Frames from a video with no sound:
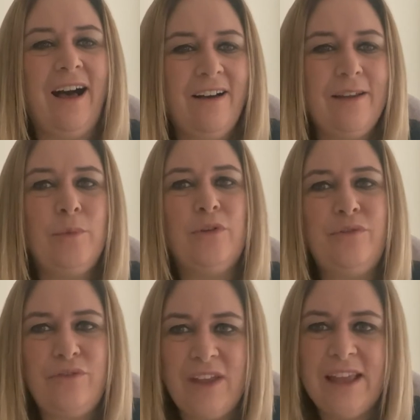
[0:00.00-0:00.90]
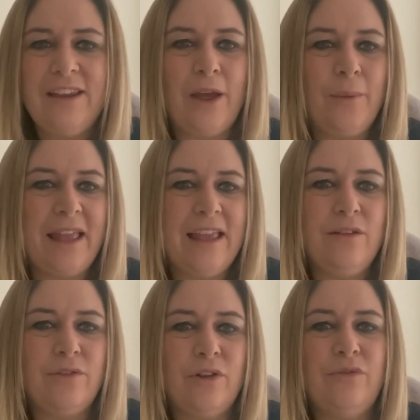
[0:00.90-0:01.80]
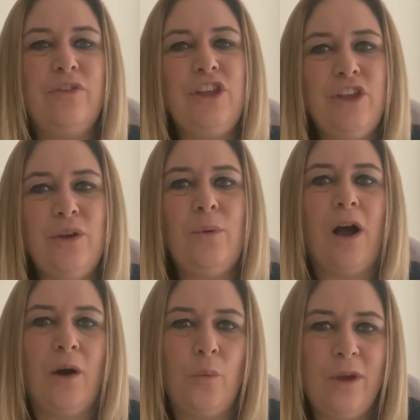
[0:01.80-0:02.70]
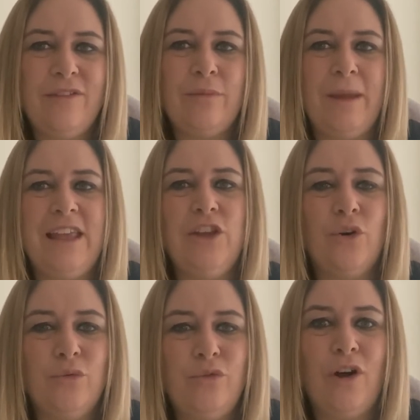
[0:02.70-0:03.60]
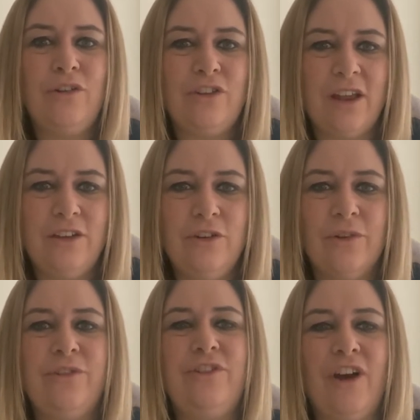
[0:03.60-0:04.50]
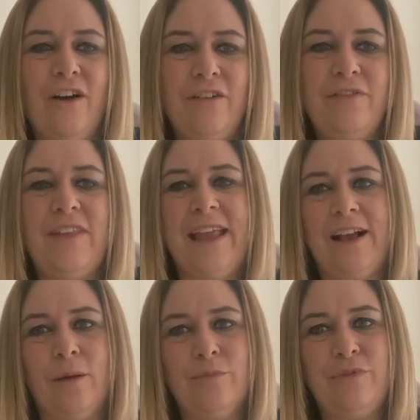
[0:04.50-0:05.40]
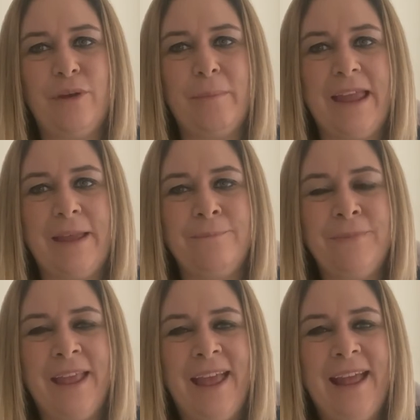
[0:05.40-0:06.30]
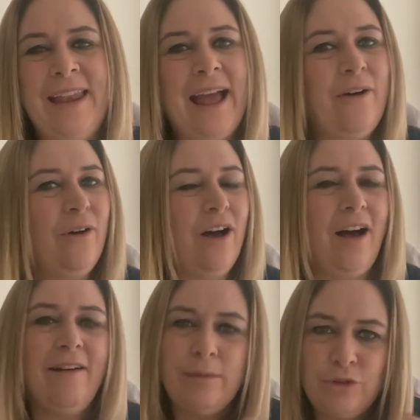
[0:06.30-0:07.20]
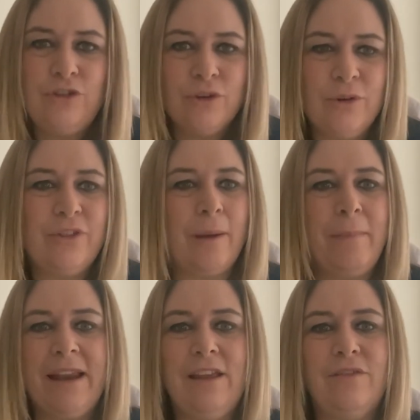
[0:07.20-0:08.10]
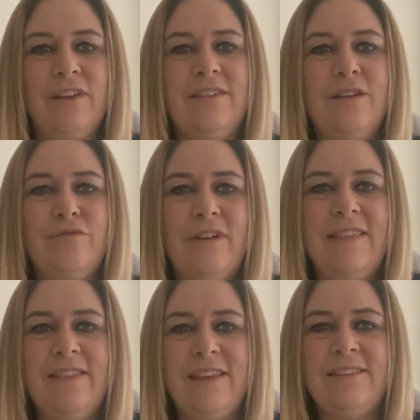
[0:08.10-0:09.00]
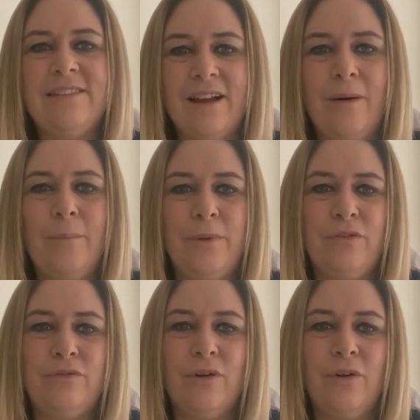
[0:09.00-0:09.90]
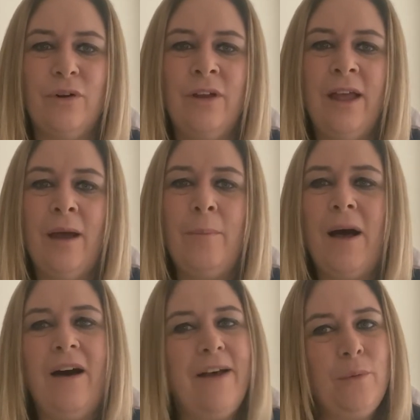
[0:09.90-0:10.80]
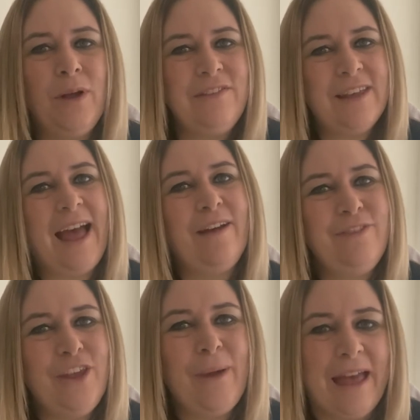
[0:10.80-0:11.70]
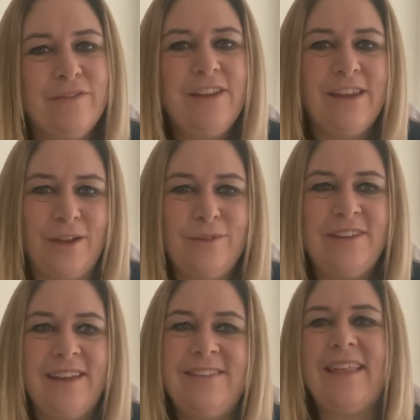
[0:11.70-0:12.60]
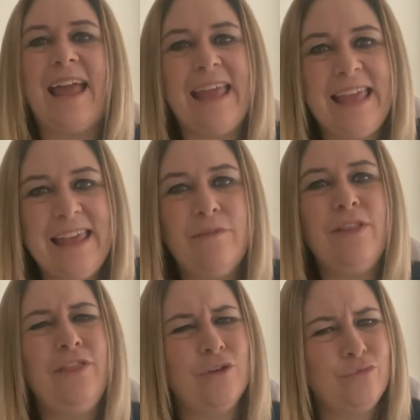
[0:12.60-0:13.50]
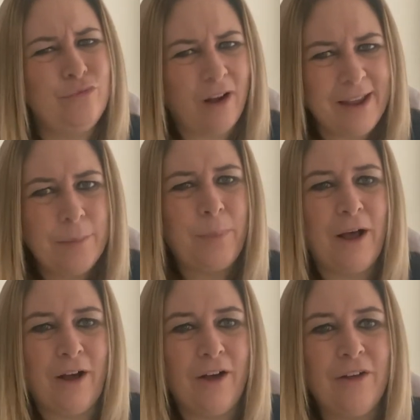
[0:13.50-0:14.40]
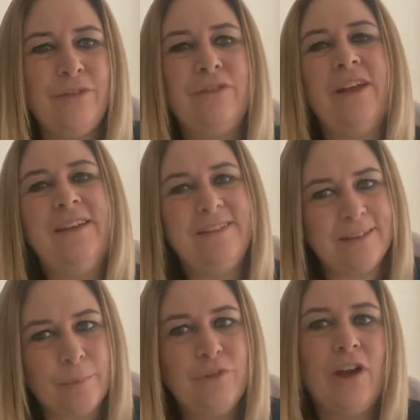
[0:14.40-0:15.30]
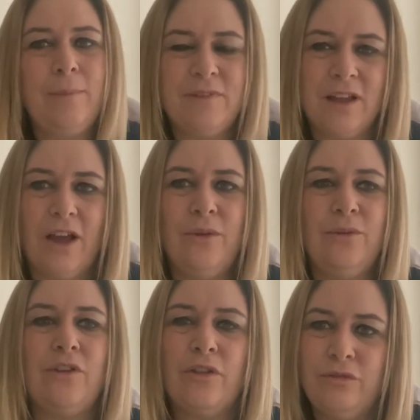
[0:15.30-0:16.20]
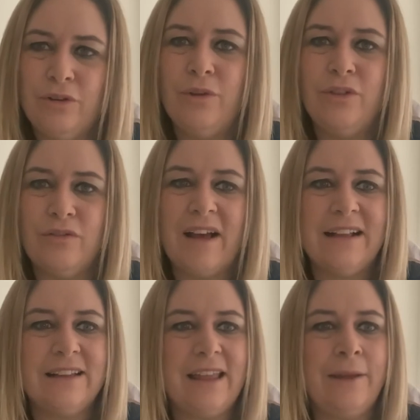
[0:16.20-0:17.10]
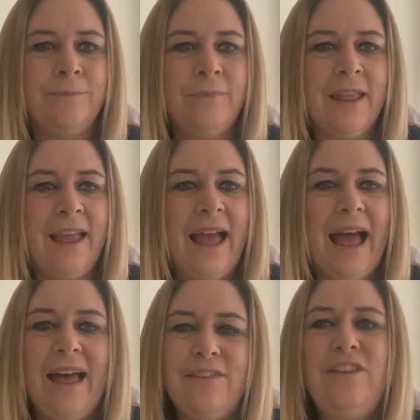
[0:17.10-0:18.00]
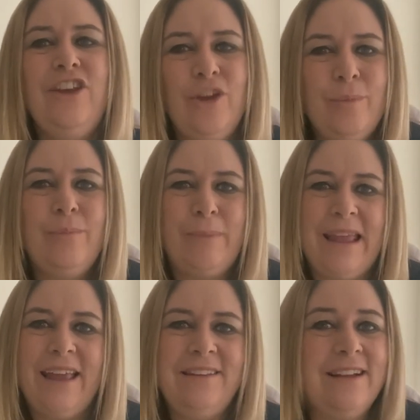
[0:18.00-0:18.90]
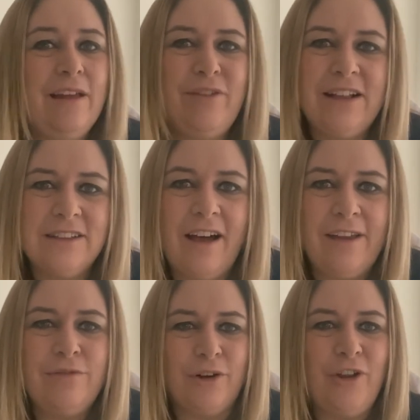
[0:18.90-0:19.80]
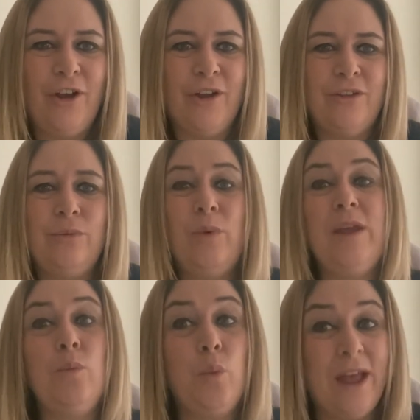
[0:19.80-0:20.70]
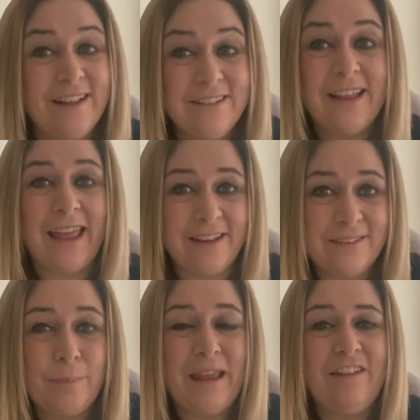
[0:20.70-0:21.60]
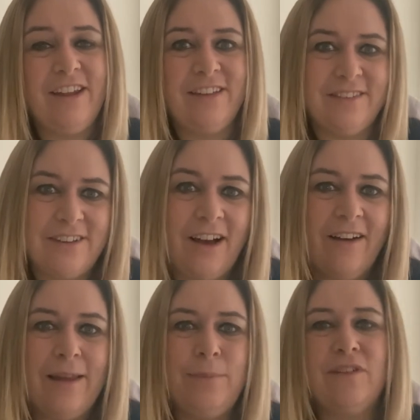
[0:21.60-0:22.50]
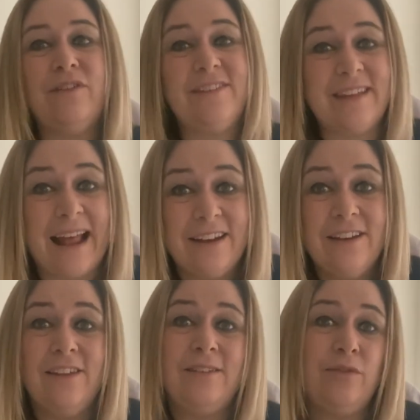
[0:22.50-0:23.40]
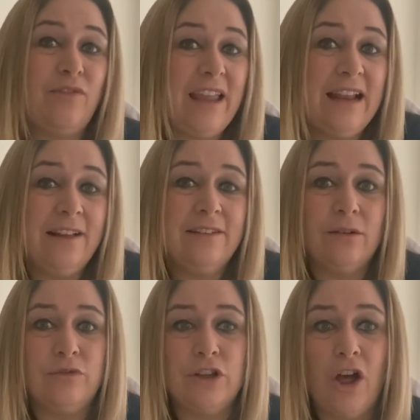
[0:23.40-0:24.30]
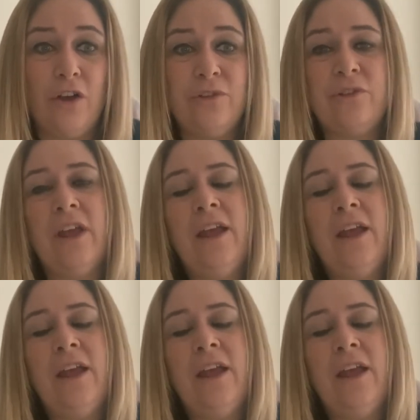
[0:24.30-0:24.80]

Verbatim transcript: I will fear no evil, for you are with me. Your rod and your staff, they comfort me." Now, I'm sure that many of us have read this psalm before, but I wonder, have you ever noticed that even the right path sometimes goes through the valley? As human beings living life on earth, we will experience times of sadness, feelings of loss,